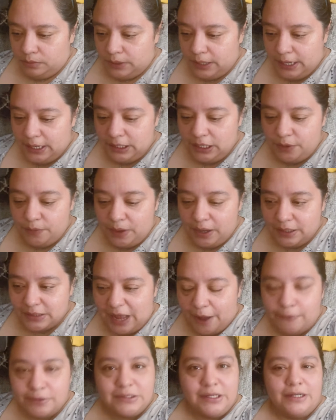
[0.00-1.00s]
But anyways,
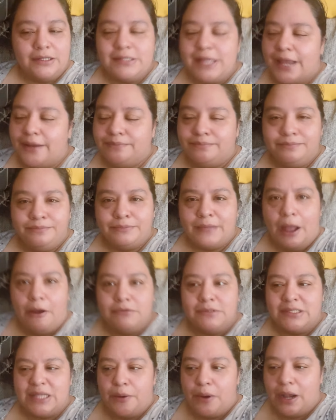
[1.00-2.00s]
I was gonna say
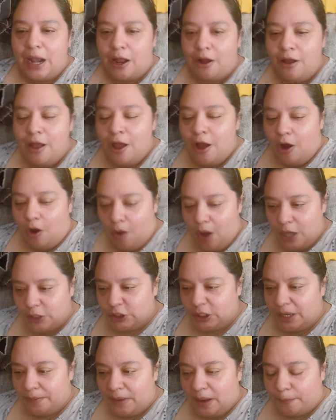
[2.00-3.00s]
right now, I
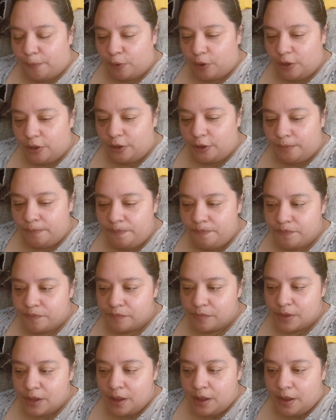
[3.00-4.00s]
should get my printer,
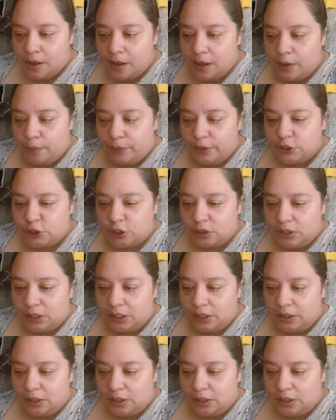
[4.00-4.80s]
and we should